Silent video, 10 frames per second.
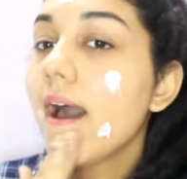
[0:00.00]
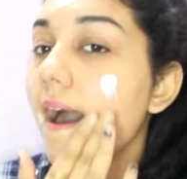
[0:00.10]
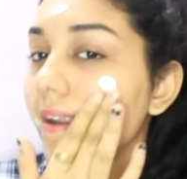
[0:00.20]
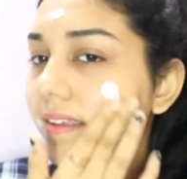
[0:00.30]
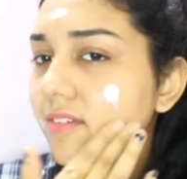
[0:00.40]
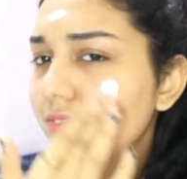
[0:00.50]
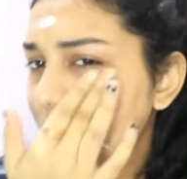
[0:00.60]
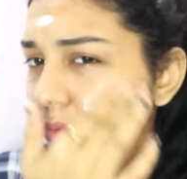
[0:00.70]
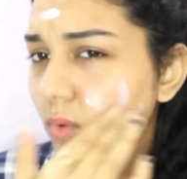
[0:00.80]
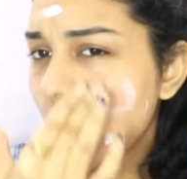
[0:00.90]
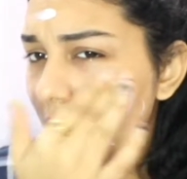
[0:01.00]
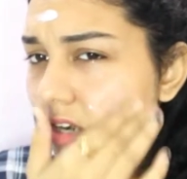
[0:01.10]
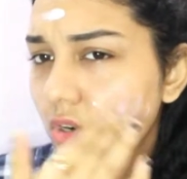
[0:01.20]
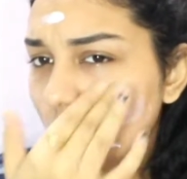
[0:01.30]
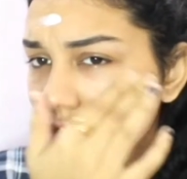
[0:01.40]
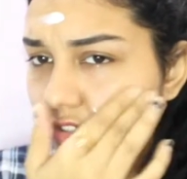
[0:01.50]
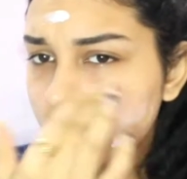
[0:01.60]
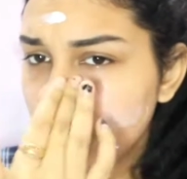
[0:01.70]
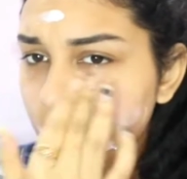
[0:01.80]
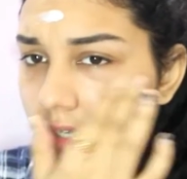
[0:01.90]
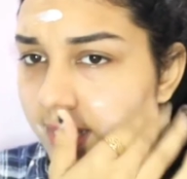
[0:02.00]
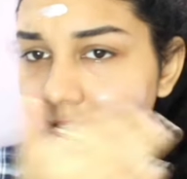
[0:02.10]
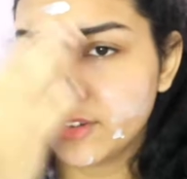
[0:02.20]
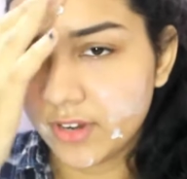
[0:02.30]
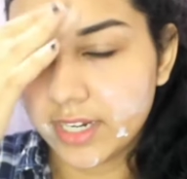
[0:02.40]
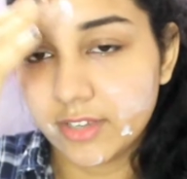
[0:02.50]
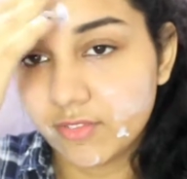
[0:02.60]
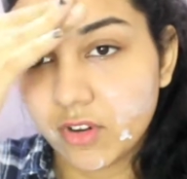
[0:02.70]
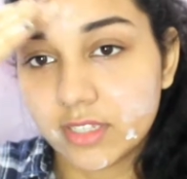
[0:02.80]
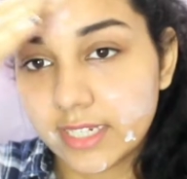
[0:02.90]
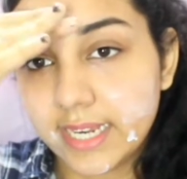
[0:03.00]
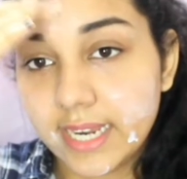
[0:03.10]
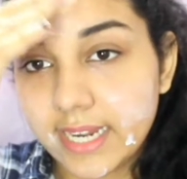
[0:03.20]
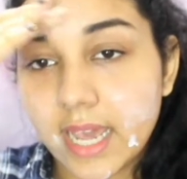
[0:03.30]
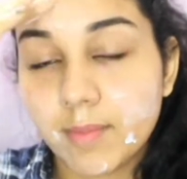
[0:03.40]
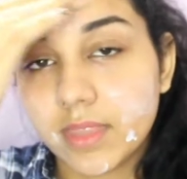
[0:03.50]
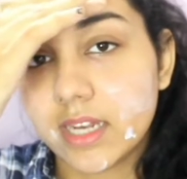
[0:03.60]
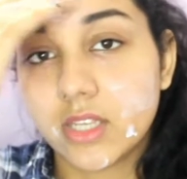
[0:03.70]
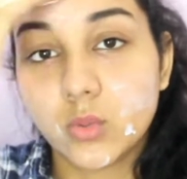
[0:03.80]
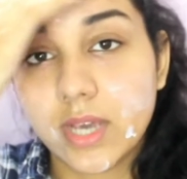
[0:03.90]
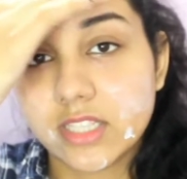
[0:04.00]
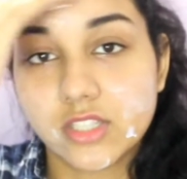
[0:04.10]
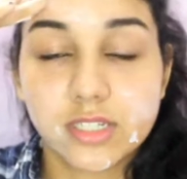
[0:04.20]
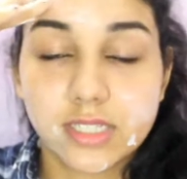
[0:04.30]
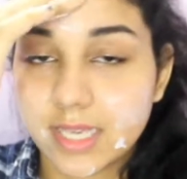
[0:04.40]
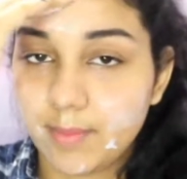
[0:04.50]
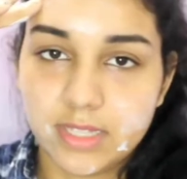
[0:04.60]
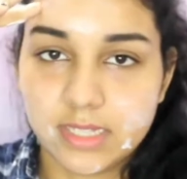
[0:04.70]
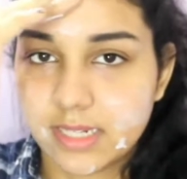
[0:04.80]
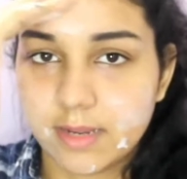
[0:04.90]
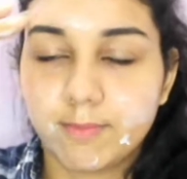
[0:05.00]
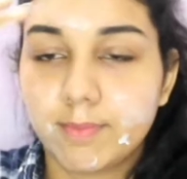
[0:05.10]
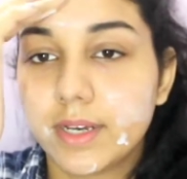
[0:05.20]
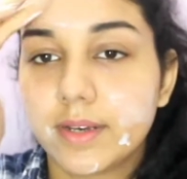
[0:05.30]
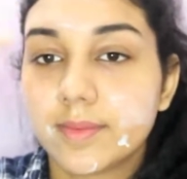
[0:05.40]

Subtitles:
And if you are not really getting ready for the daytime, then you can just skip this step.